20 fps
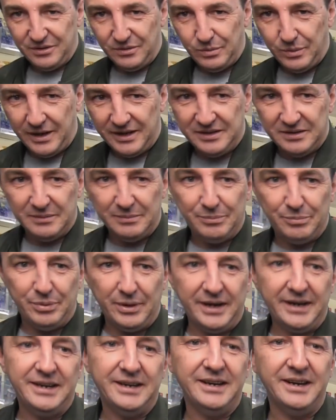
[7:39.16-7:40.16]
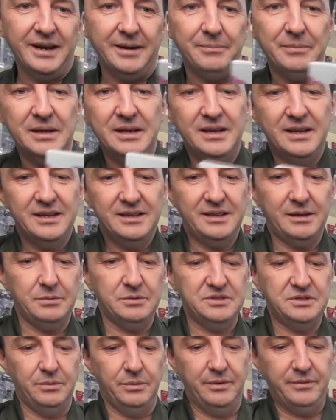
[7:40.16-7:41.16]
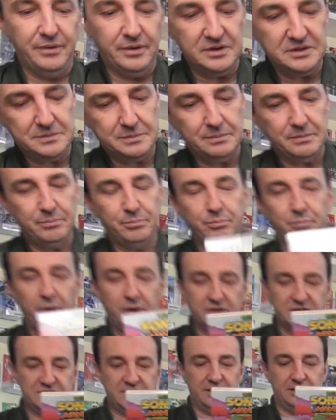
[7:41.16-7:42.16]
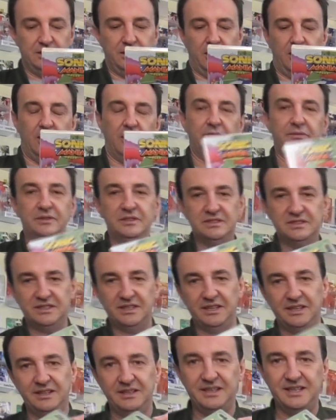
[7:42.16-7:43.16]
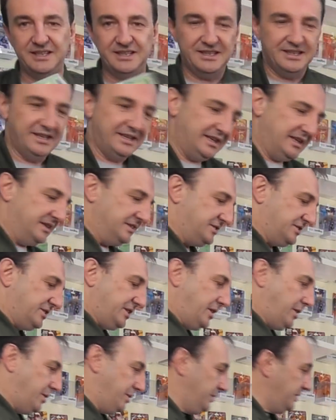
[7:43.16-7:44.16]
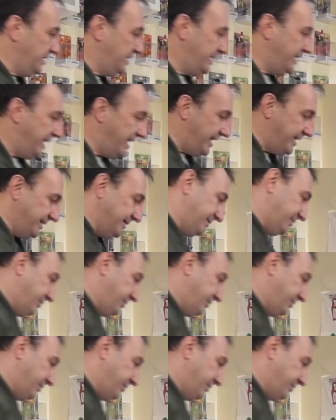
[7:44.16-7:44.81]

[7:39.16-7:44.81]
good way to break it up. That was the reverse boxing of the CD. So you get